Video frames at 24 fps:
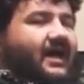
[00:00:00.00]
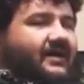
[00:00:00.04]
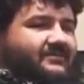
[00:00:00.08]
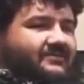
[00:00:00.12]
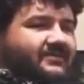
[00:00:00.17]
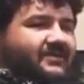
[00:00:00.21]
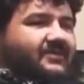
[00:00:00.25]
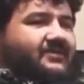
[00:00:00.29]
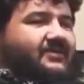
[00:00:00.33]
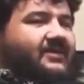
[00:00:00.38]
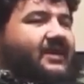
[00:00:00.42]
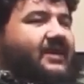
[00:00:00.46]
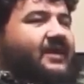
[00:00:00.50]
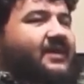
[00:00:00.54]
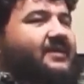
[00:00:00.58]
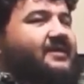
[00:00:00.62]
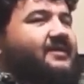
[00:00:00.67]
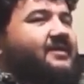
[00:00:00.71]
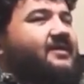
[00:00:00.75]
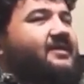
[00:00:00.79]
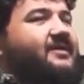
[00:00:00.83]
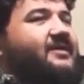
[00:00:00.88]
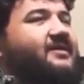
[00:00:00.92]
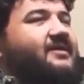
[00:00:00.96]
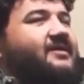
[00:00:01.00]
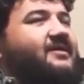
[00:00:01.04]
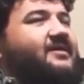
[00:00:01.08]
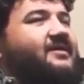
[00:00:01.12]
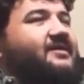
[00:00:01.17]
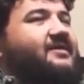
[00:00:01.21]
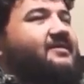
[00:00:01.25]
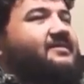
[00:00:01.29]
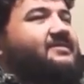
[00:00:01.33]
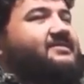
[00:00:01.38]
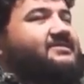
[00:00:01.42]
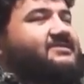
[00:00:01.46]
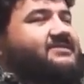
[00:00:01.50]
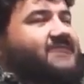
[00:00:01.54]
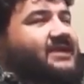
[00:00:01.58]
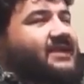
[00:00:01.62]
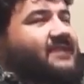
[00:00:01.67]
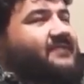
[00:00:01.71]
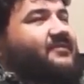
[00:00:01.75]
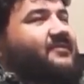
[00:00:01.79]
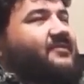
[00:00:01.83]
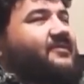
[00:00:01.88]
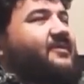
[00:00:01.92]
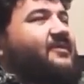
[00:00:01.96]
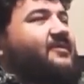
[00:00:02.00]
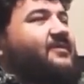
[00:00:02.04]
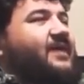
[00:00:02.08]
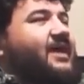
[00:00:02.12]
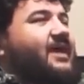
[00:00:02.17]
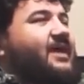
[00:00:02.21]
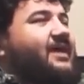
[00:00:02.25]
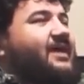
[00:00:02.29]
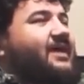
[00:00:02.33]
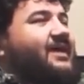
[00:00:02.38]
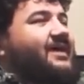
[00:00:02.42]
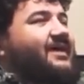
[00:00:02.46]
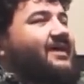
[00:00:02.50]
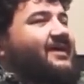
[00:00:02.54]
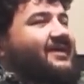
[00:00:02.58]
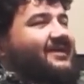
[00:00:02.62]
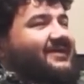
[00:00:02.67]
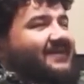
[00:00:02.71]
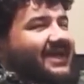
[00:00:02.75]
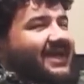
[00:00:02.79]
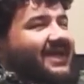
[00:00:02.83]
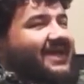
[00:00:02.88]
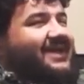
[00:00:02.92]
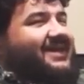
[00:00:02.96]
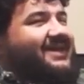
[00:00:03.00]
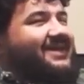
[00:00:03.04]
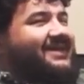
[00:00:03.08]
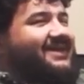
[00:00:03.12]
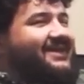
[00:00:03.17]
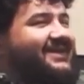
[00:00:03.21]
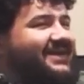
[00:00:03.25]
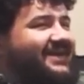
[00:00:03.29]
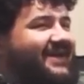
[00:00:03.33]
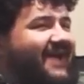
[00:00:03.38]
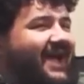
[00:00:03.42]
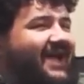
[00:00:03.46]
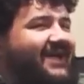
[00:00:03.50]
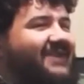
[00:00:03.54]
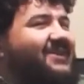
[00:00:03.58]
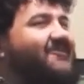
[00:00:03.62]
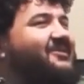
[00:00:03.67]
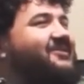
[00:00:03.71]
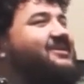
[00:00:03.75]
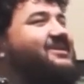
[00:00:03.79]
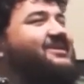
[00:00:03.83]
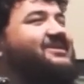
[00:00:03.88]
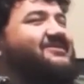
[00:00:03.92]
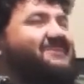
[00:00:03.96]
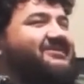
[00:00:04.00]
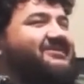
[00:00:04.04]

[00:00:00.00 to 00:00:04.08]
Okay. Okay. I know what you're